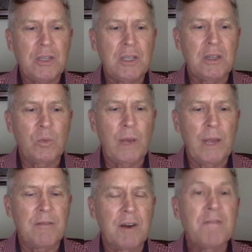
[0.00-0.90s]
in the way
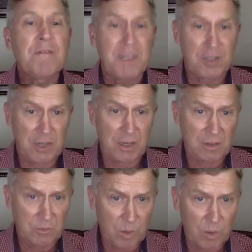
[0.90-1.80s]
of our vision
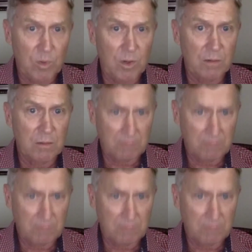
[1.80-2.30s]
of what we're,